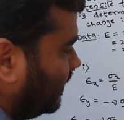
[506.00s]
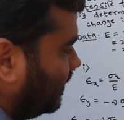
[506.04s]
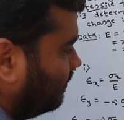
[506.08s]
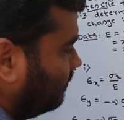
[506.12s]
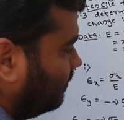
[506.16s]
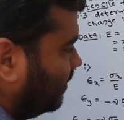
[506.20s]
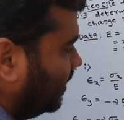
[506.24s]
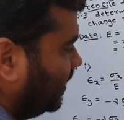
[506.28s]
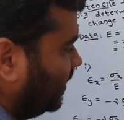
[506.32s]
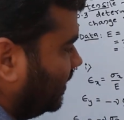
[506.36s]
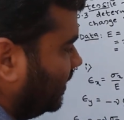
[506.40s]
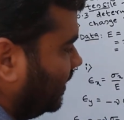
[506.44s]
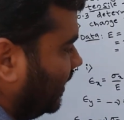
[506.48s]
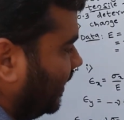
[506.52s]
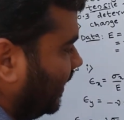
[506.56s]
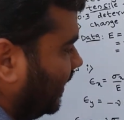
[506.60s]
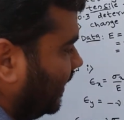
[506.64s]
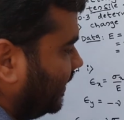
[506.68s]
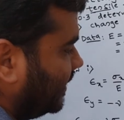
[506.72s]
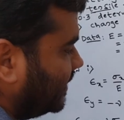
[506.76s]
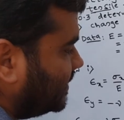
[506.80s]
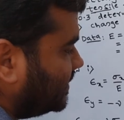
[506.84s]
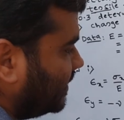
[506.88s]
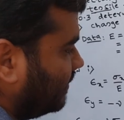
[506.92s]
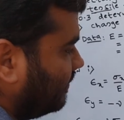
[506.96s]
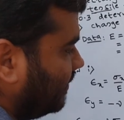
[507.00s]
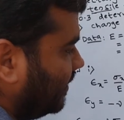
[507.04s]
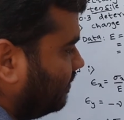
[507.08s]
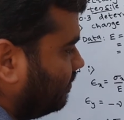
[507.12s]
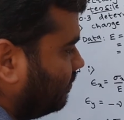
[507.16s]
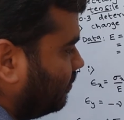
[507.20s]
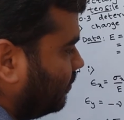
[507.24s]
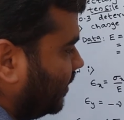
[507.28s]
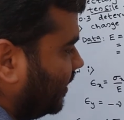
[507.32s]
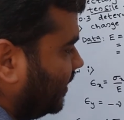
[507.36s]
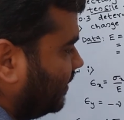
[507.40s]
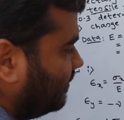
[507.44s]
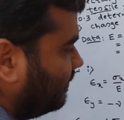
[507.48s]

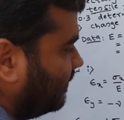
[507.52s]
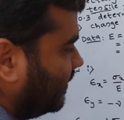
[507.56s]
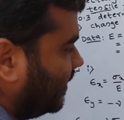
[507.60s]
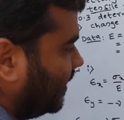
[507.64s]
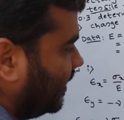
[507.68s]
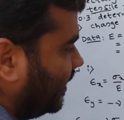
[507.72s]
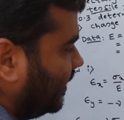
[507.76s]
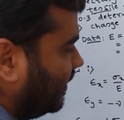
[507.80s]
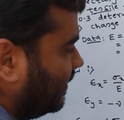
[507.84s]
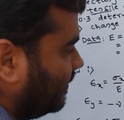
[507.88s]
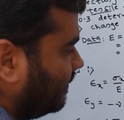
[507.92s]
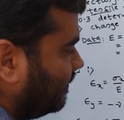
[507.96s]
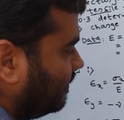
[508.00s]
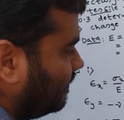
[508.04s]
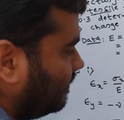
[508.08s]
187.5